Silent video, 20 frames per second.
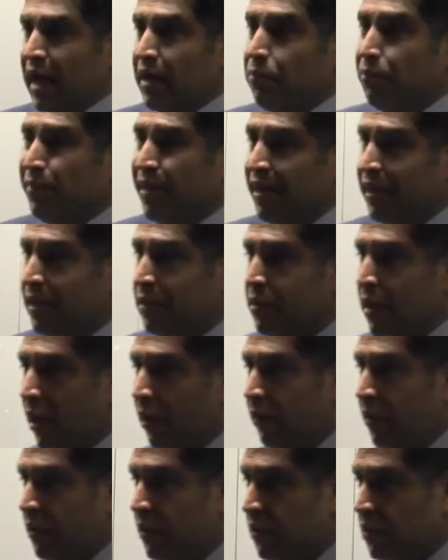$9
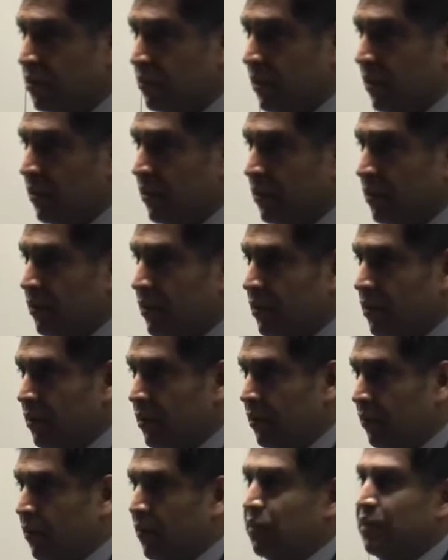billion industry?
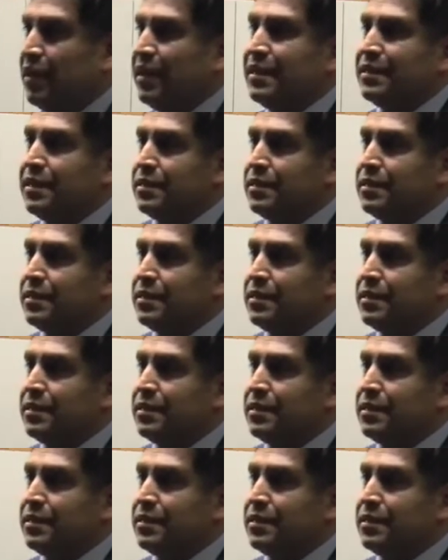Well,